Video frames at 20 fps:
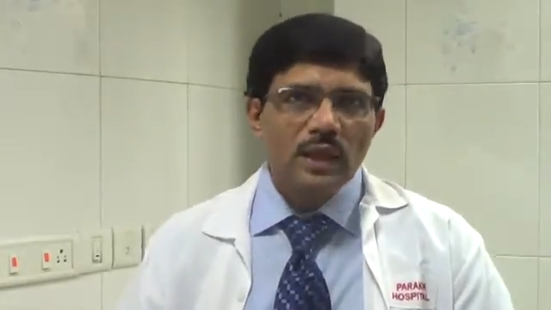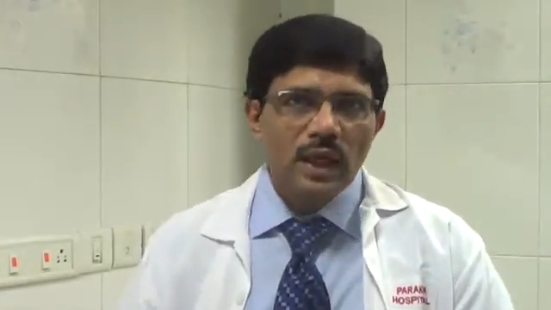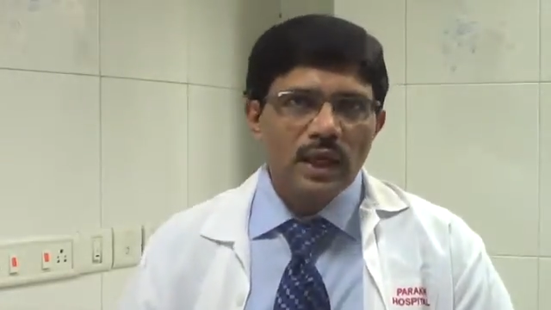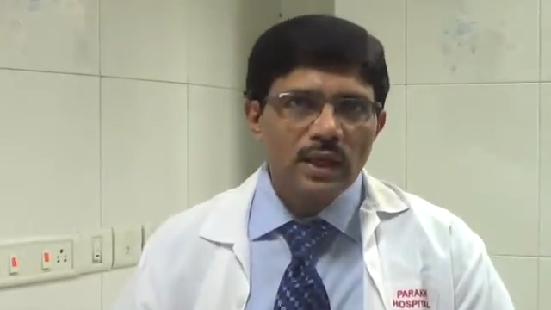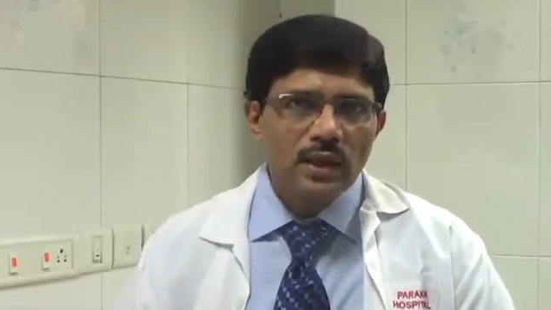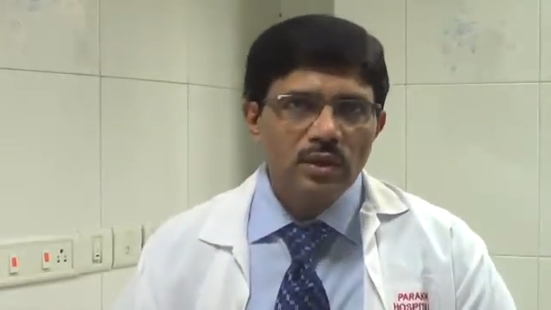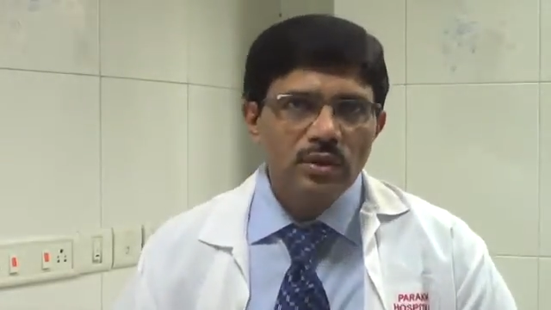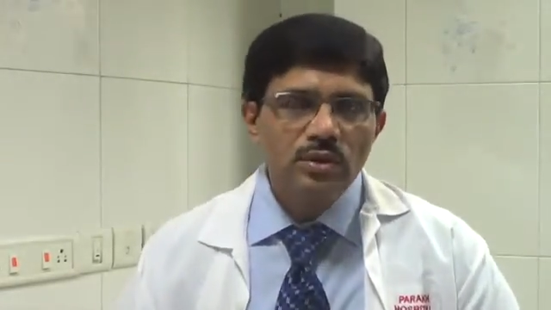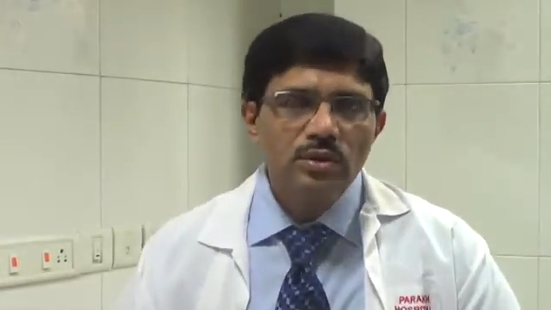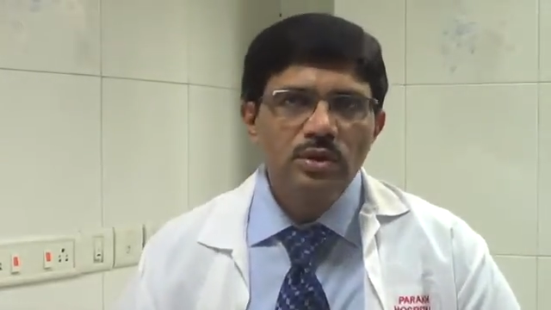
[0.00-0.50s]

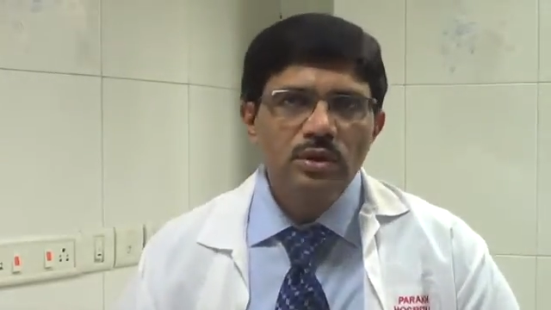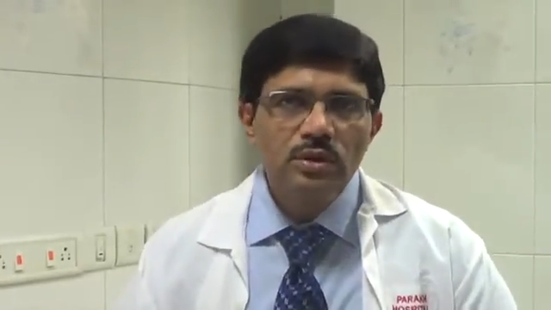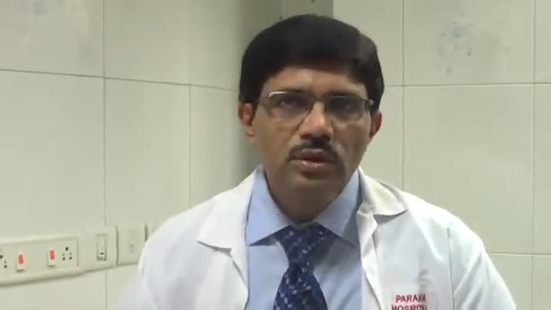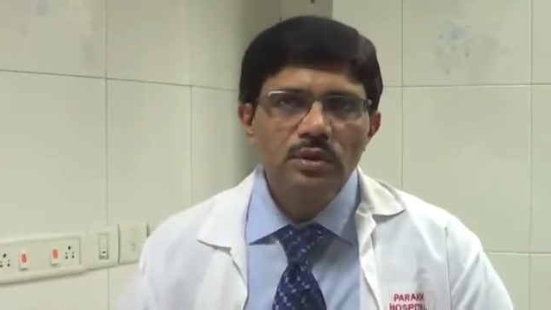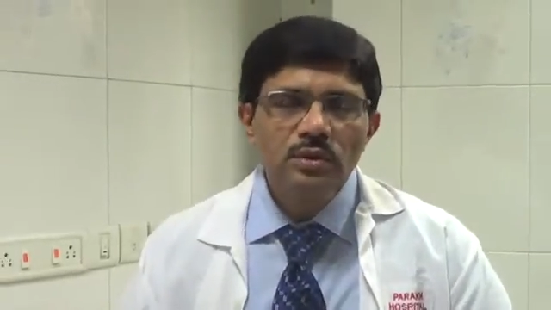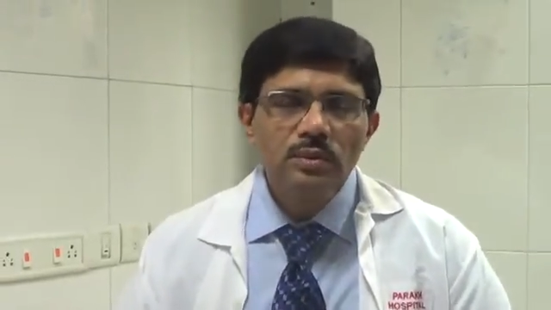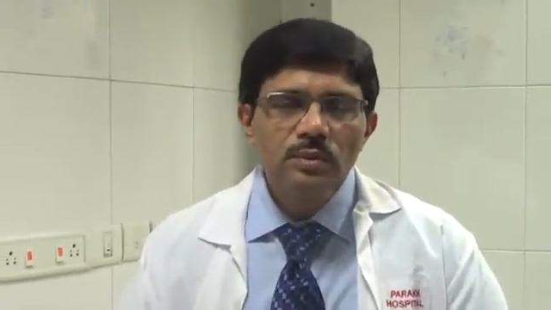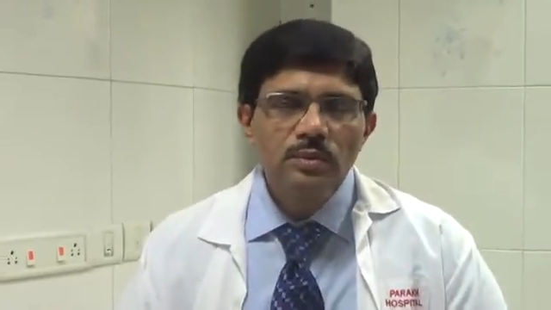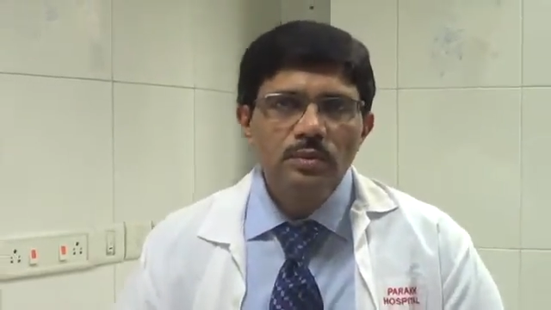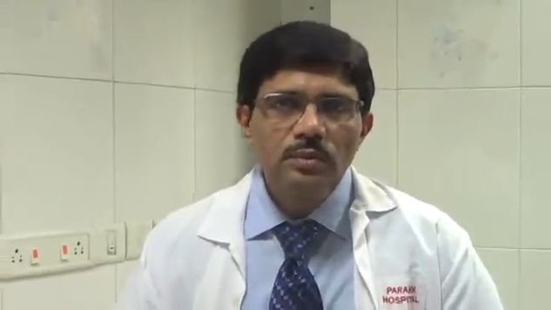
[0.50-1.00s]

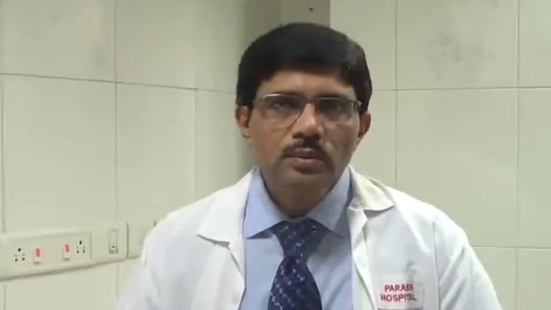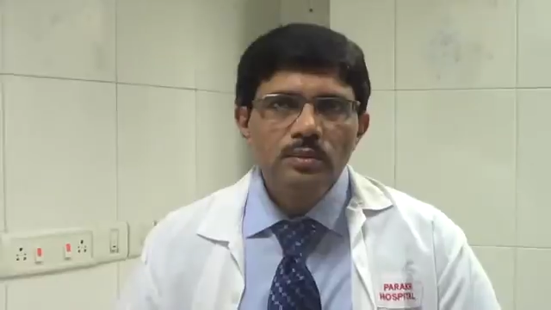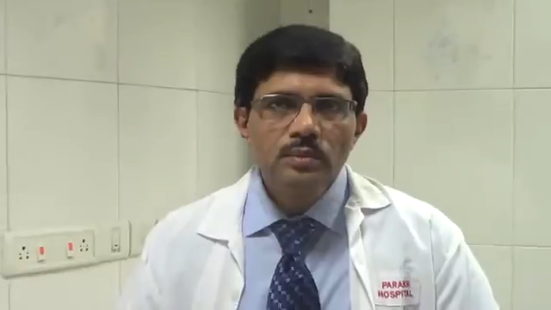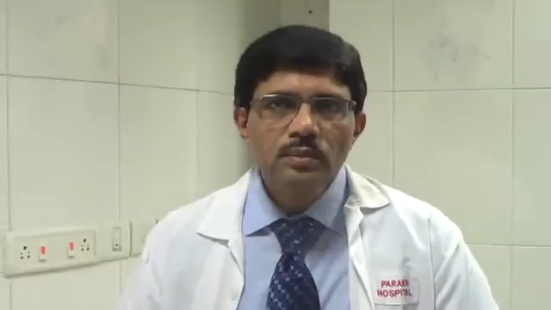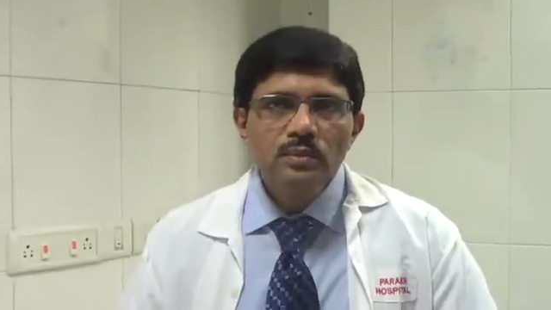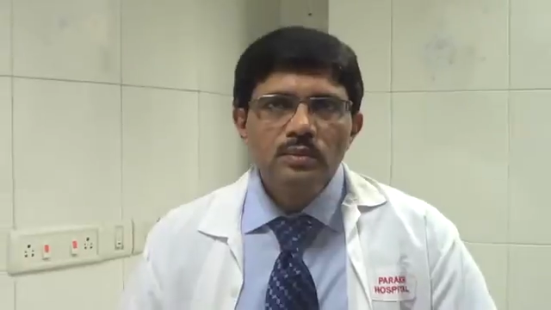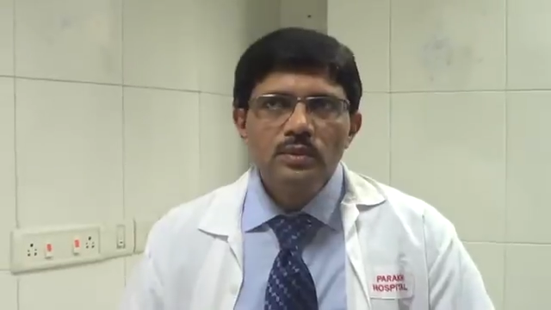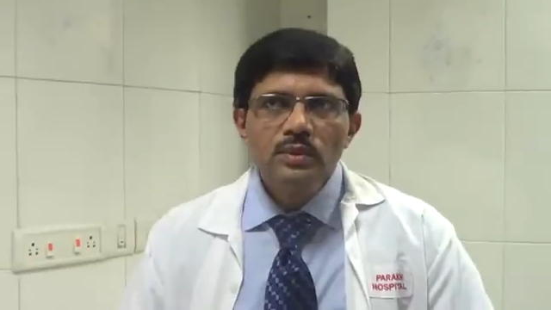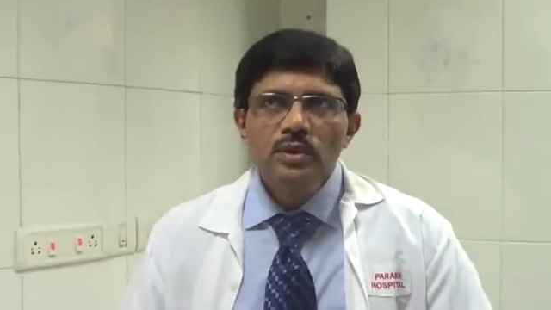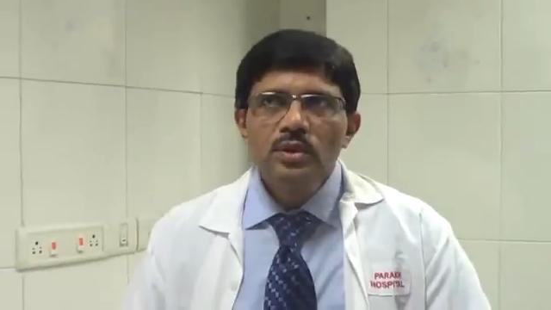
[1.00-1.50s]
diagnosis
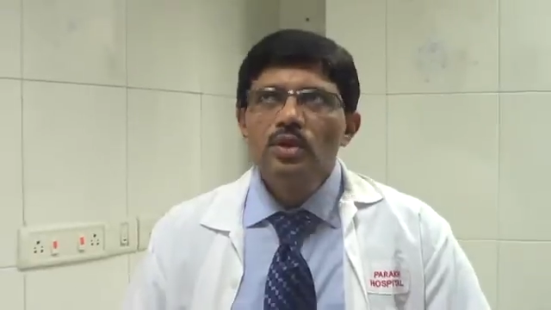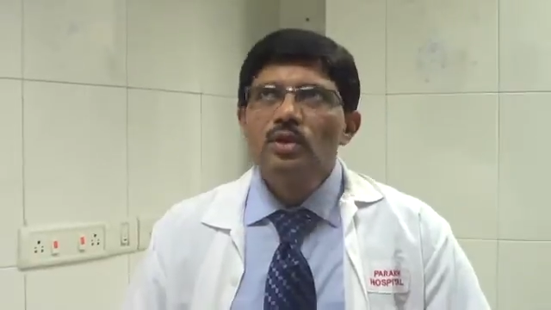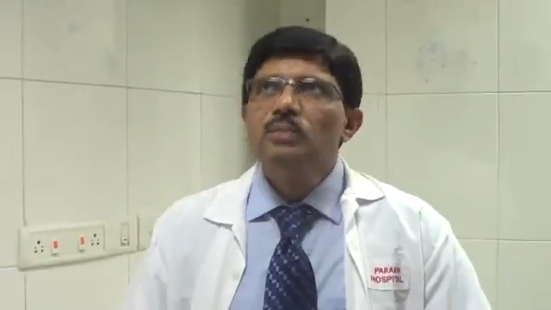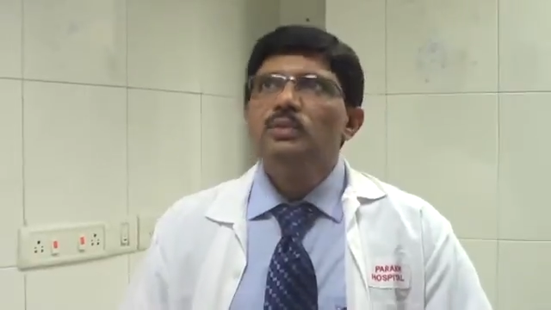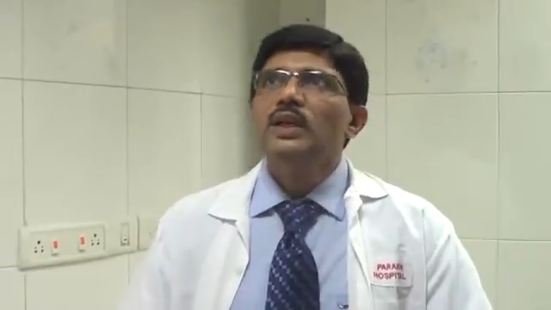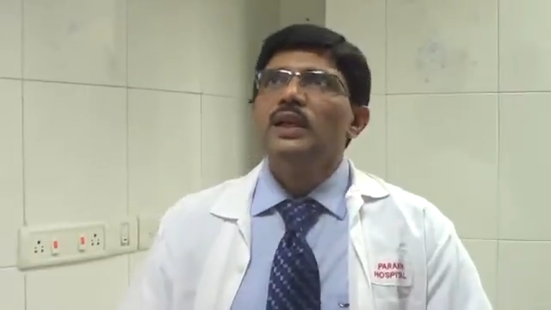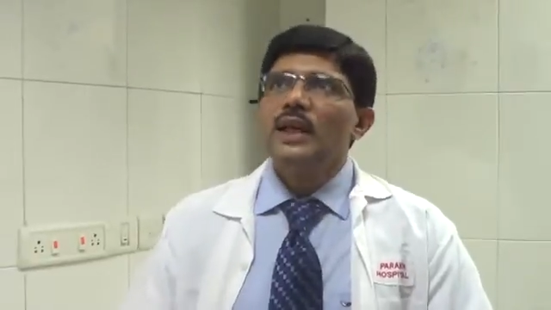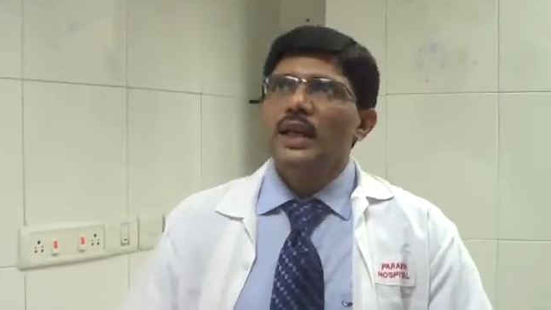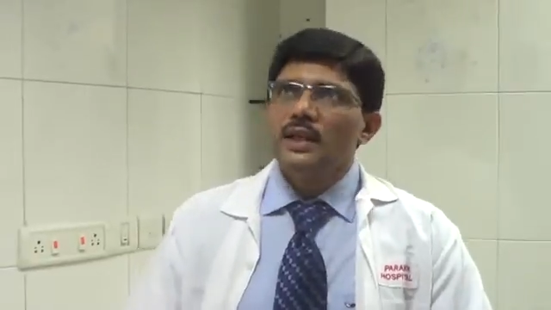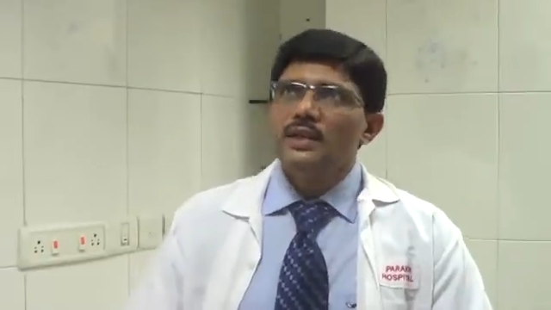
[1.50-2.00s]

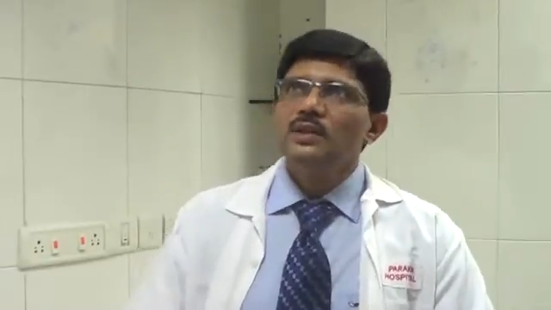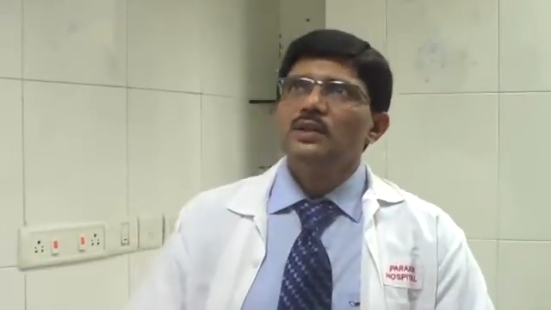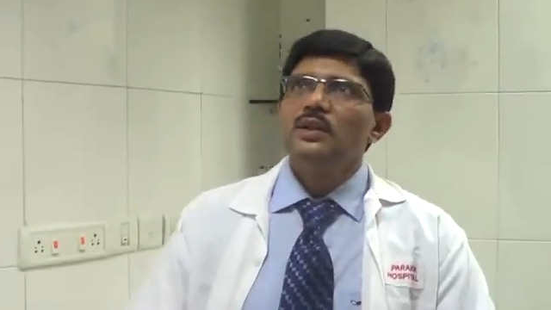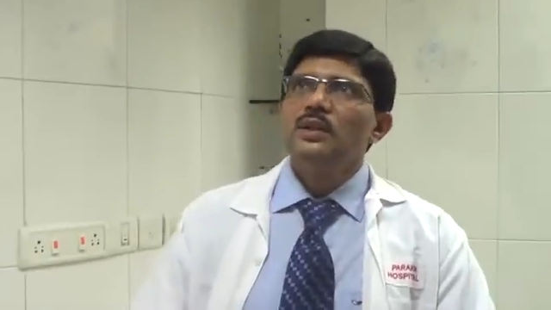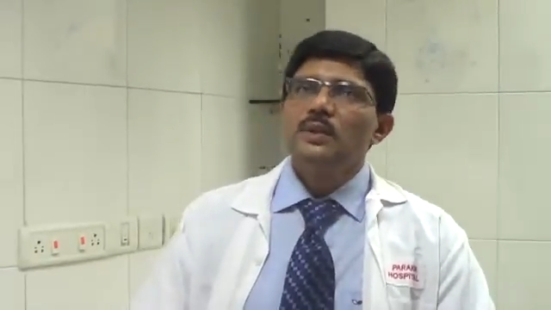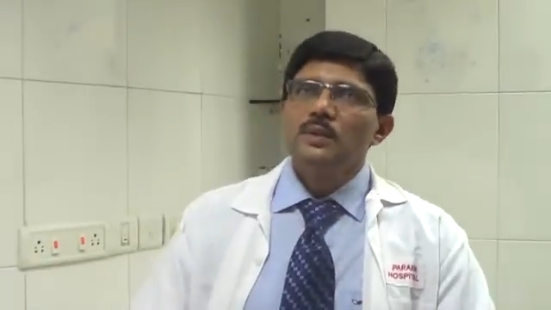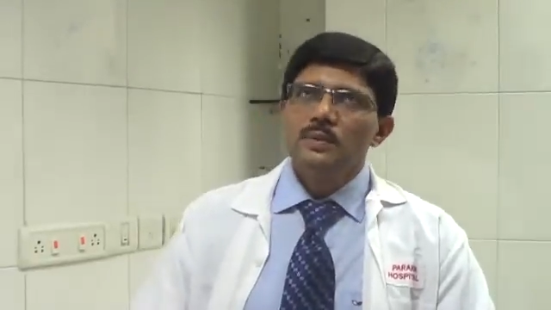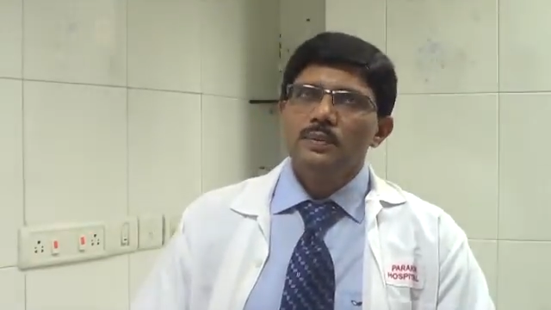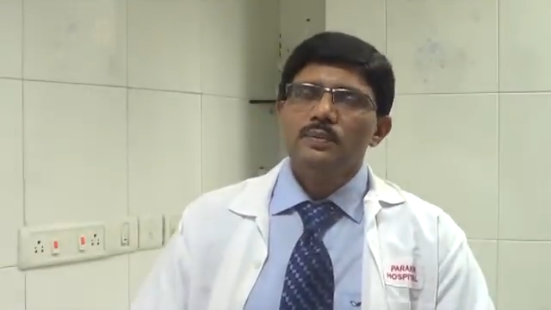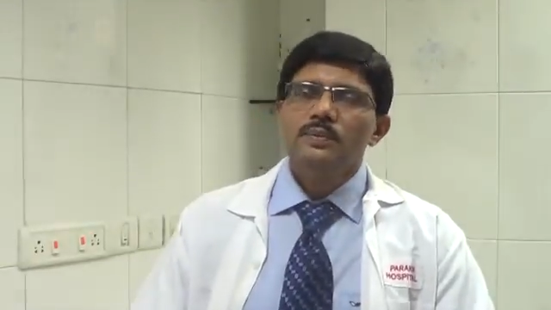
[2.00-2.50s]
of the cancer.